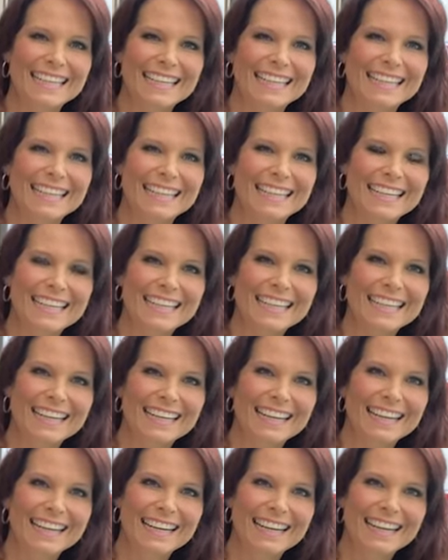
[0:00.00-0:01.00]

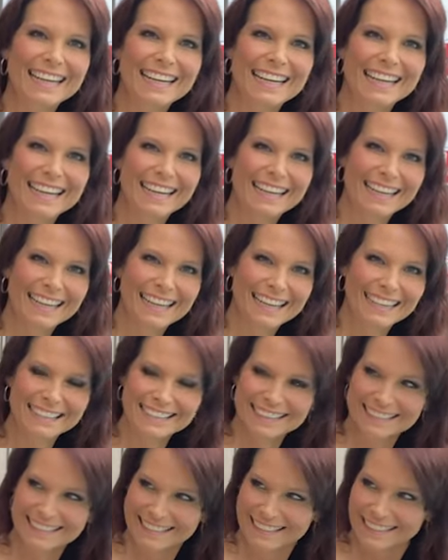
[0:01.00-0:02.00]

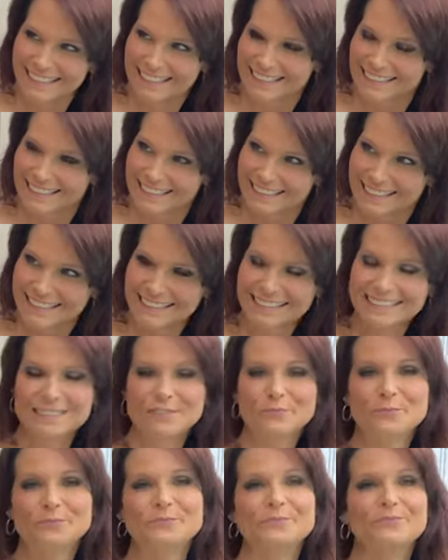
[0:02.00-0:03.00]

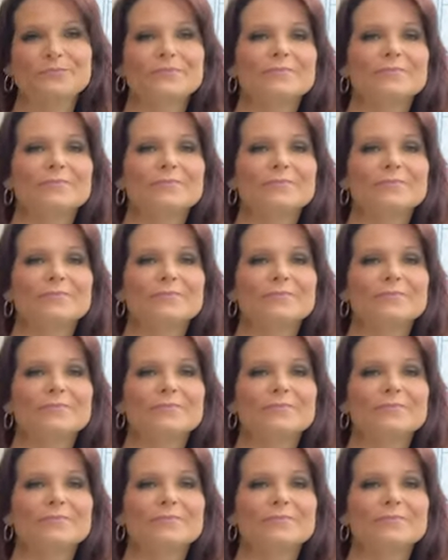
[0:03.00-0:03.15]
[no speech]